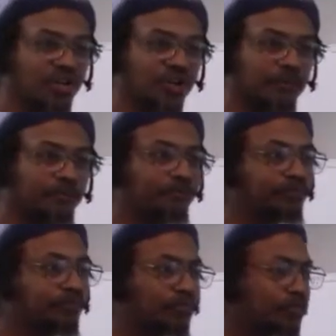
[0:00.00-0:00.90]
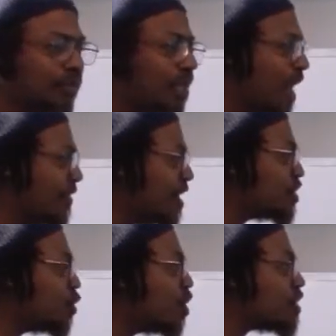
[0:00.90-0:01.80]
under. And
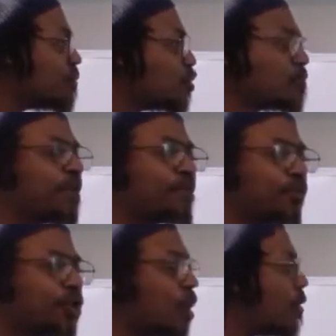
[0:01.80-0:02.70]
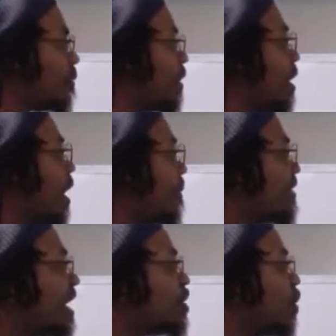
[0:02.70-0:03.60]
these are the ones most people know,
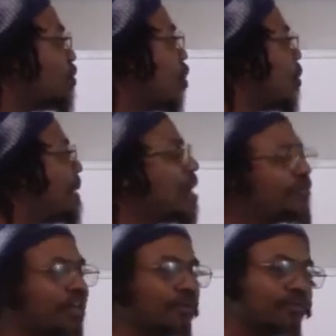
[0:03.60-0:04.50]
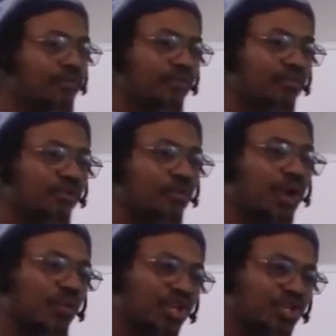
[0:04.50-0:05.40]
but they don't know about them the
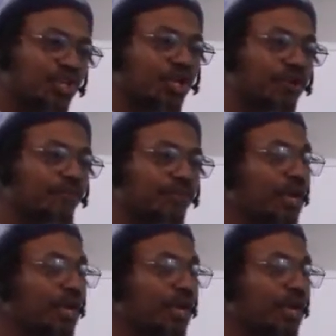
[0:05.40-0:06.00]
way we should.